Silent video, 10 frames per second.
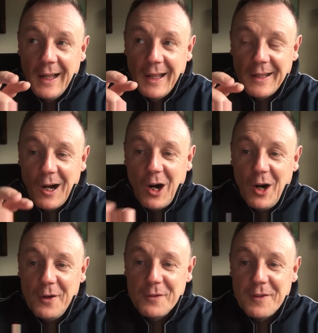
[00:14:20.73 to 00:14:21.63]
at the
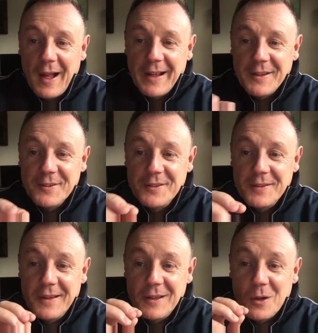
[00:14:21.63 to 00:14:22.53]
heart of that is,
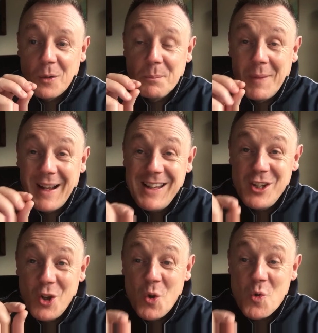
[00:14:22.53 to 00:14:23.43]
you know, may
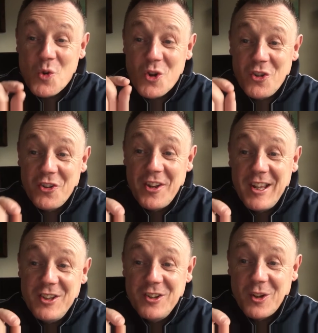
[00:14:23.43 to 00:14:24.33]
you
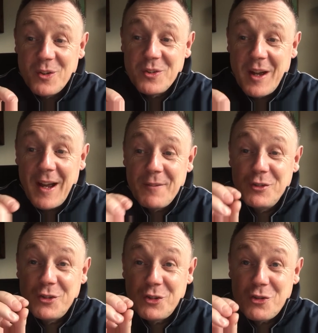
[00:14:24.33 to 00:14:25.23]
continue to have
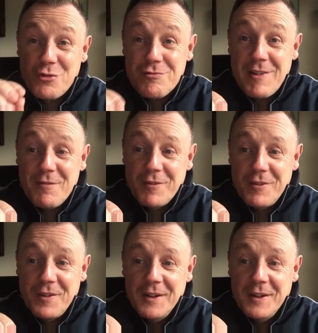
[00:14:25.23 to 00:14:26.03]
strength